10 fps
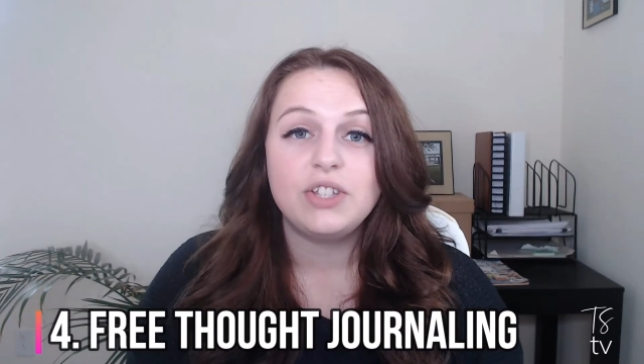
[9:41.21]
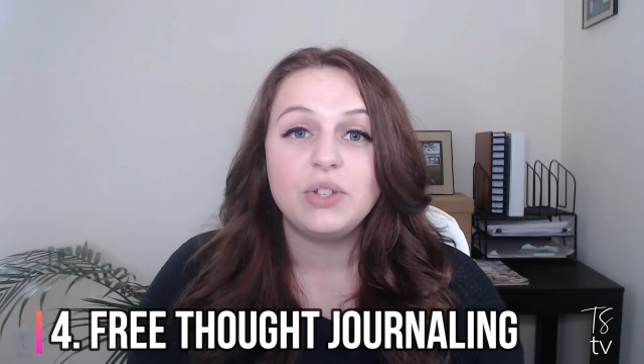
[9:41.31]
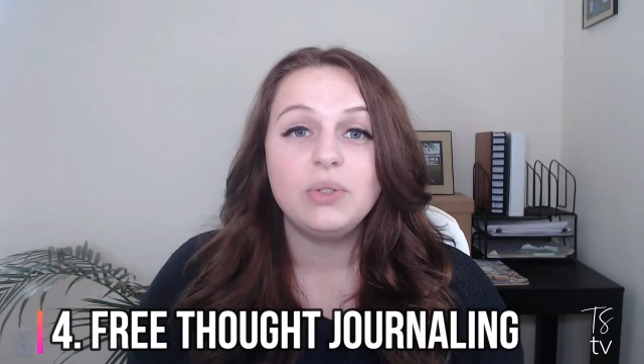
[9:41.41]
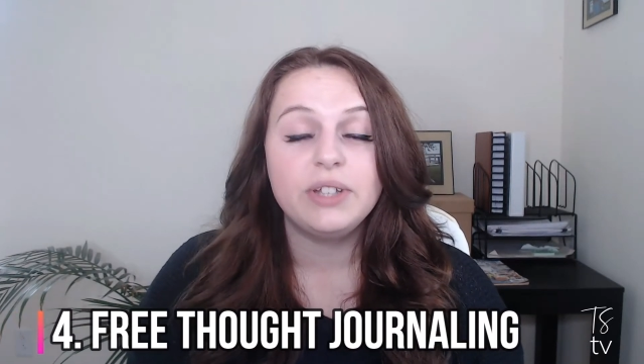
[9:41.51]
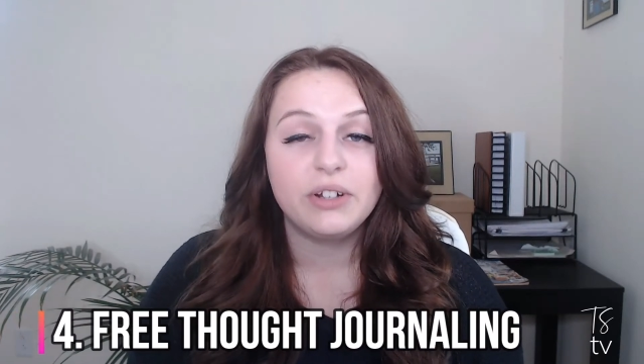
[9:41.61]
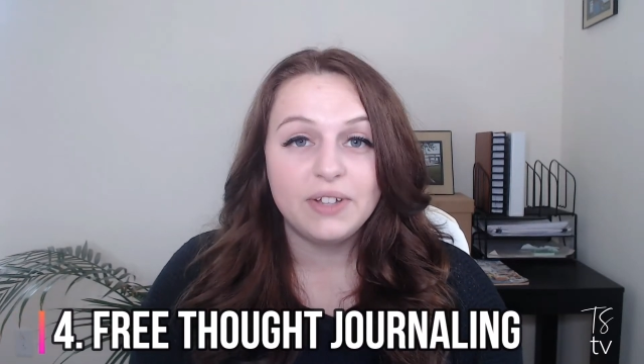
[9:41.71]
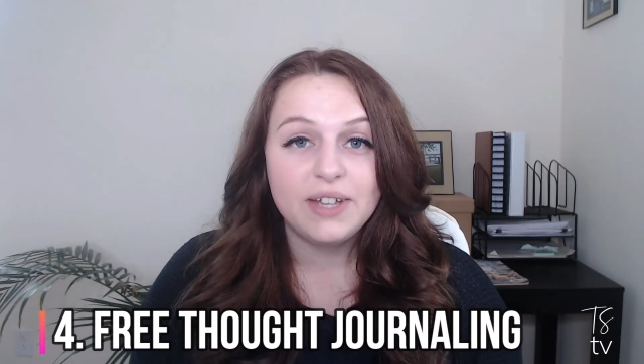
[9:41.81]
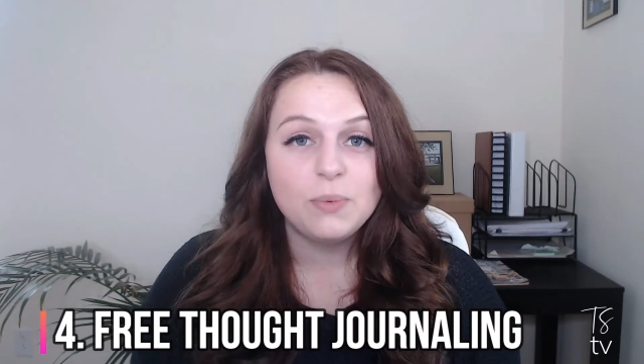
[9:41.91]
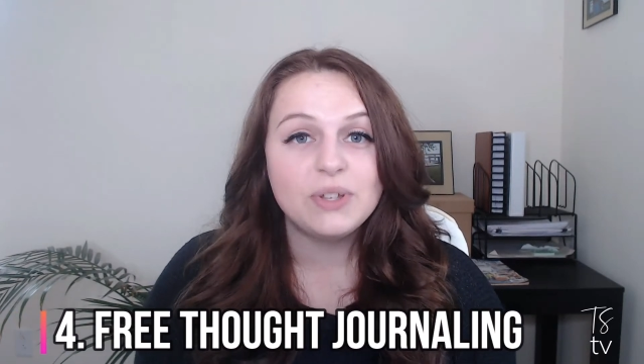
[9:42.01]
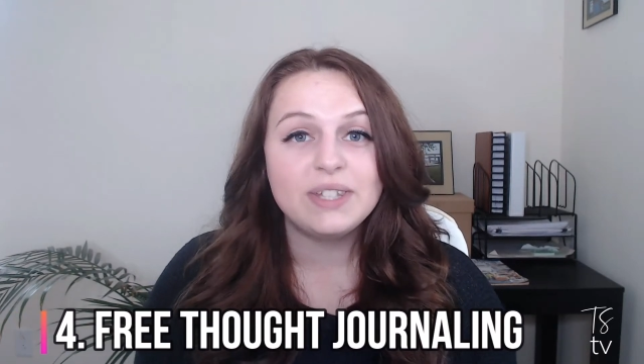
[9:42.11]
You
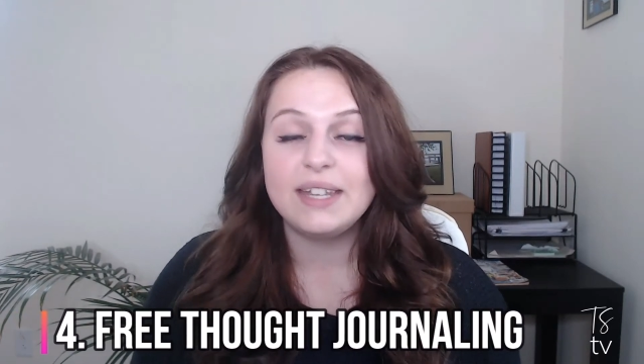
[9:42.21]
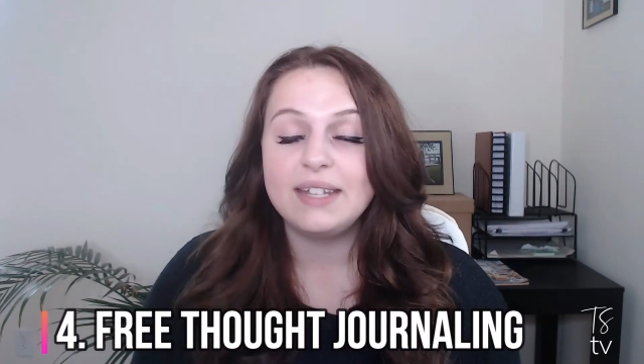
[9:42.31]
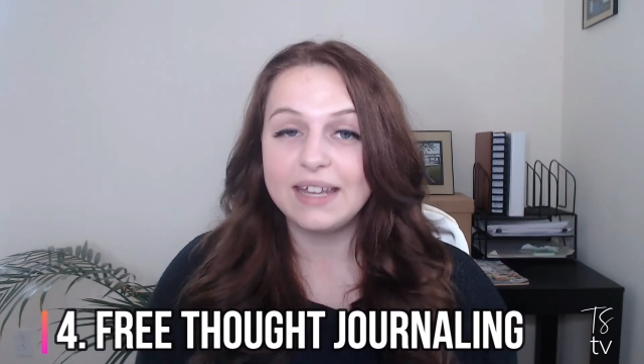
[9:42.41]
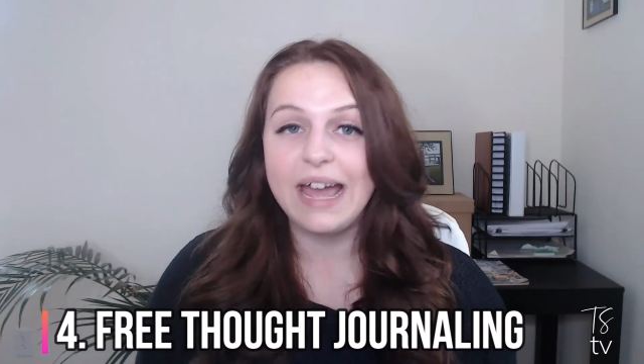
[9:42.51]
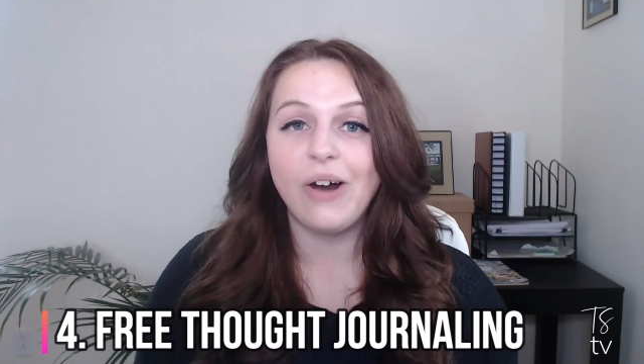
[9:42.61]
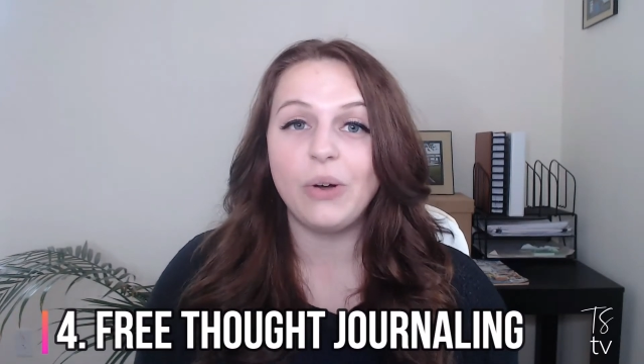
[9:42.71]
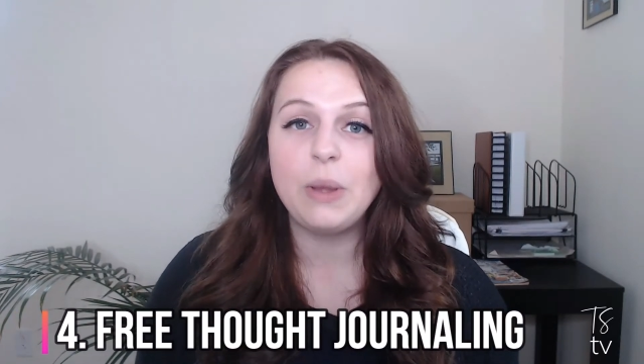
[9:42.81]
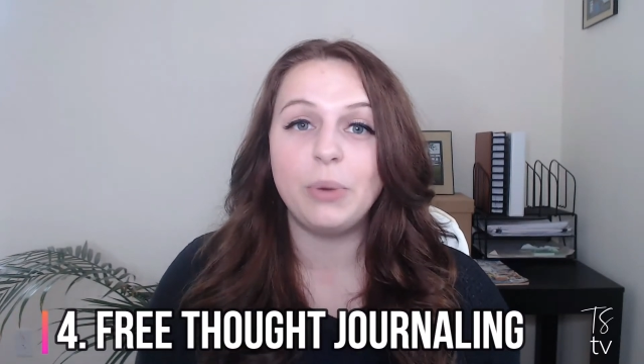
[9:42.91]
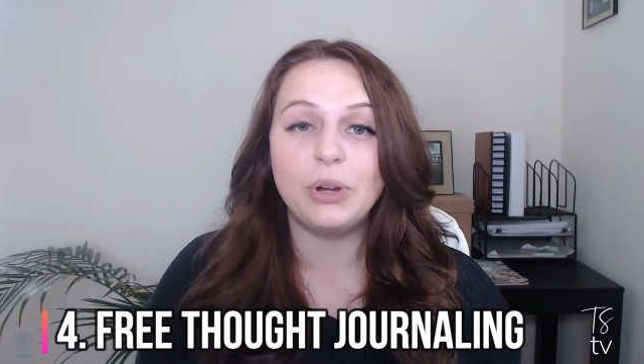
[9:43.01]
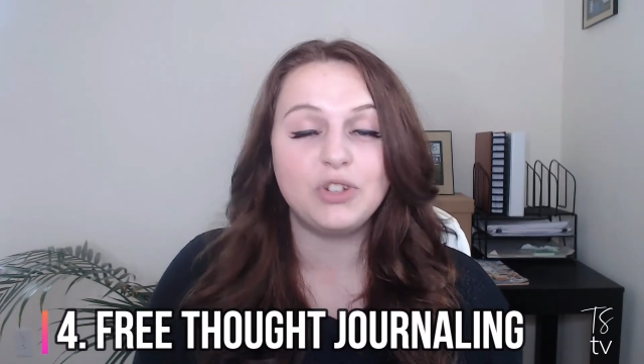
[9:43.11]
literally will sit down,
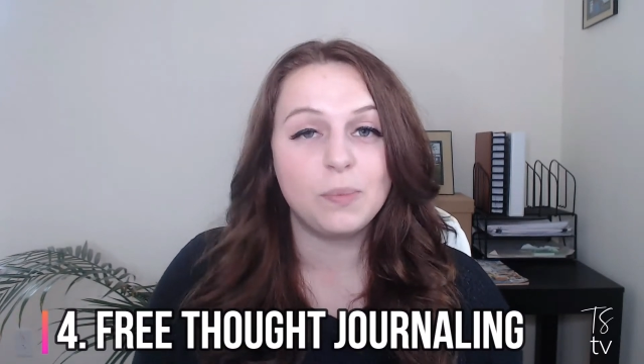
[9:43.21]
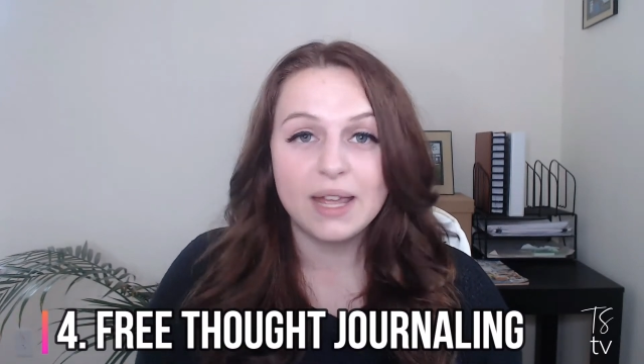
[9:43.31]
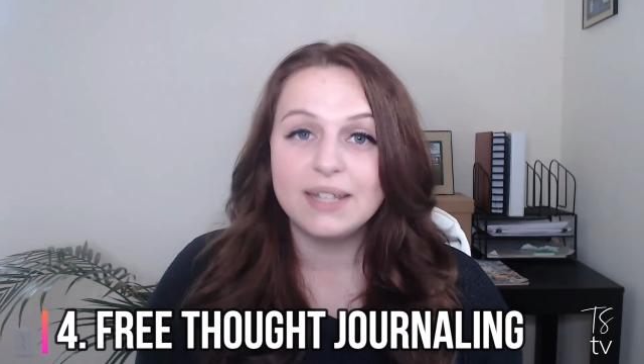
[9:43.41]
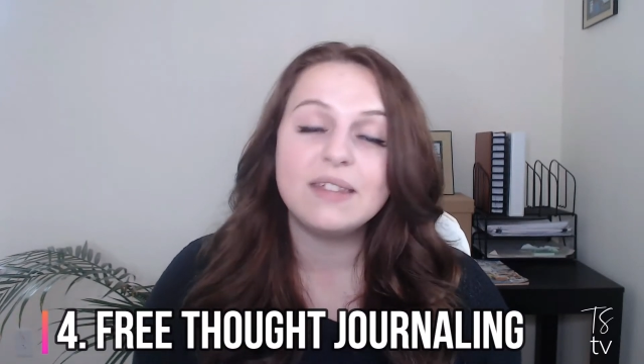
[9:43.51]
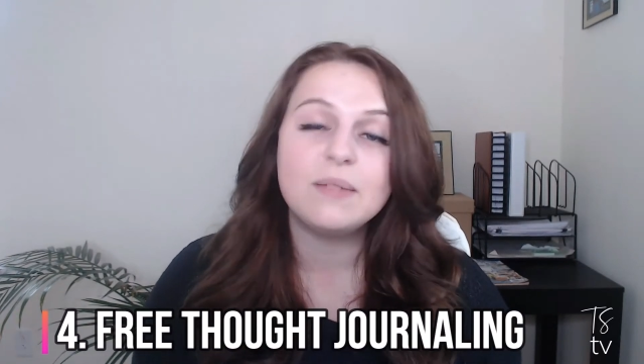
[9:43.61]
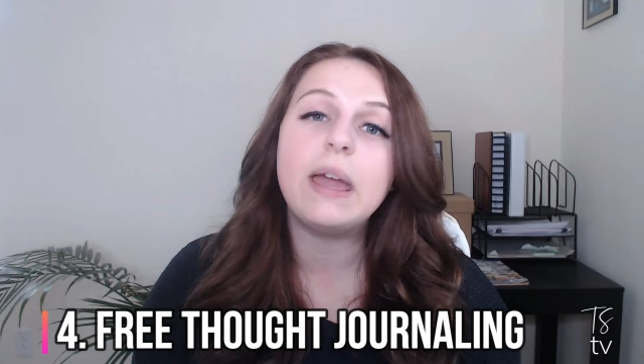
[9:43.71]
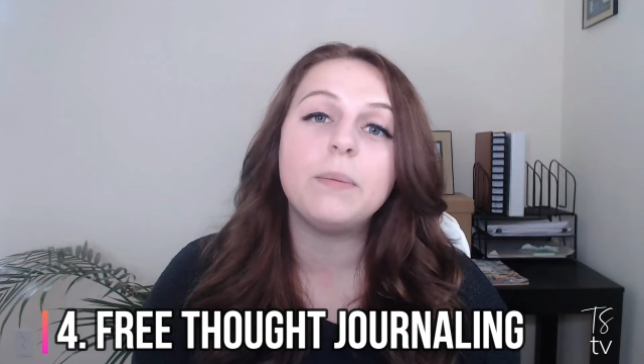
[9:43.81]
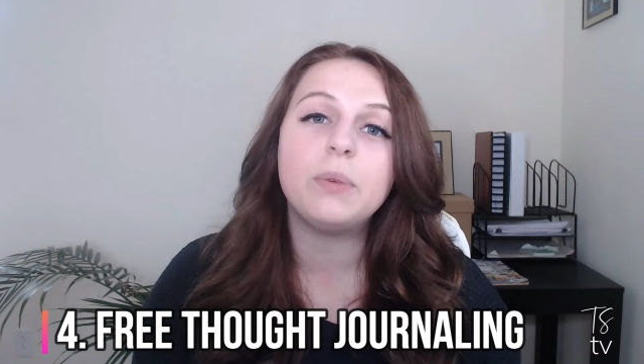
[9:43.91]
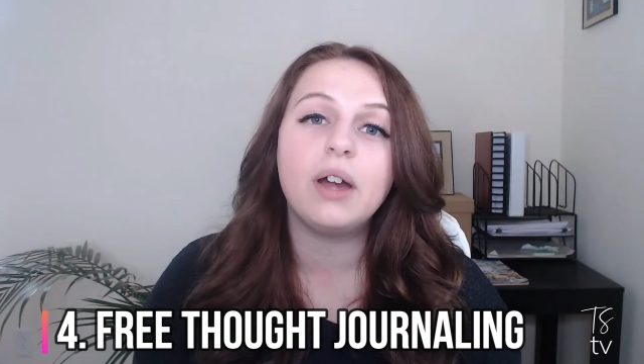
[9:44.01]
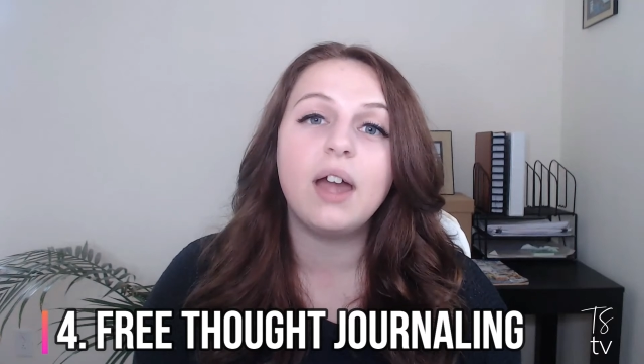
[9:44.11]
put your pen to the
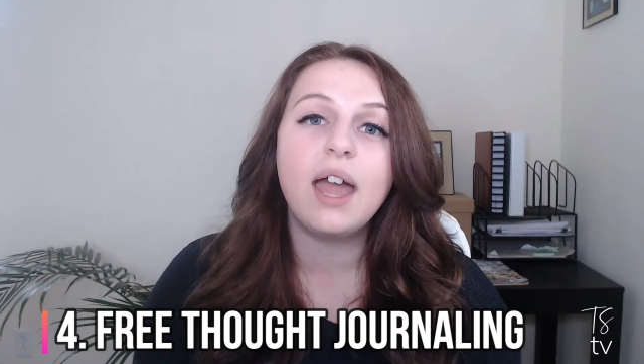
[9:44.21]
paper,